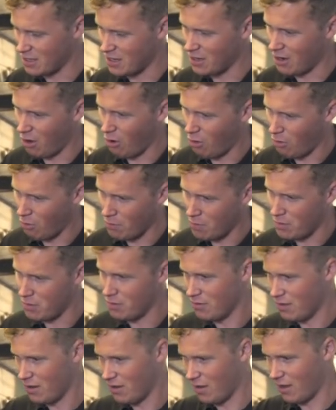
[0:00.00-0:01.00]
done a lot,
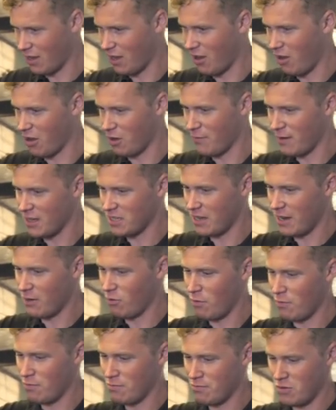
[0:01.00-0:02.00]
but I can't imagine
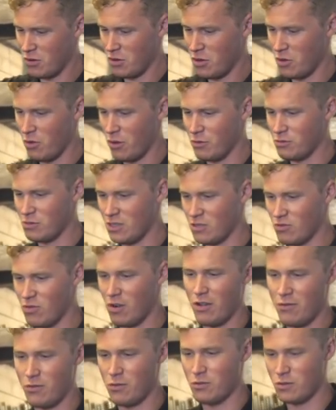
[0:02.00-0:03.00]
anyone who owns this
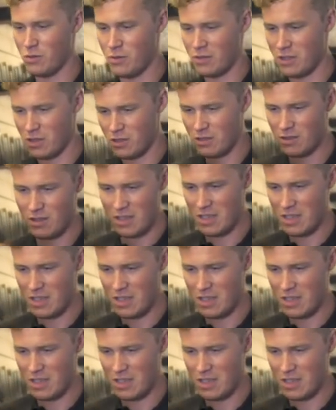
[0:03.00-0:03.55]
rifle doing it.